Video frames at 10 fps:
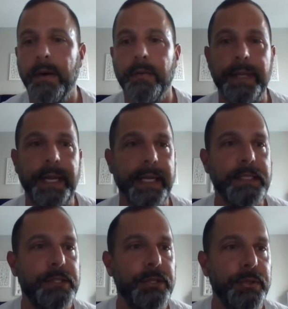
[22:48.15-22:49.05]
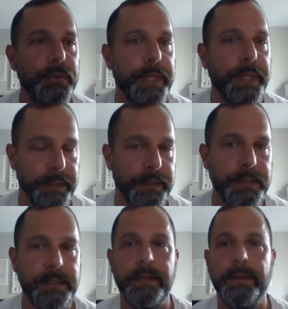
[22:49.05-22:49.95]
over the next two
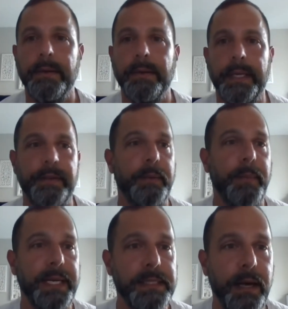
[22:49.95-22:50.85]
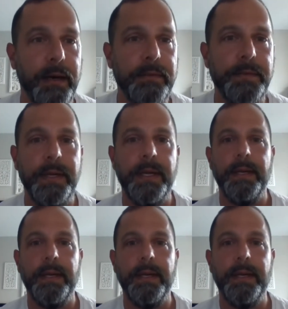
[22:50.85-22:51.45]
years, even myself,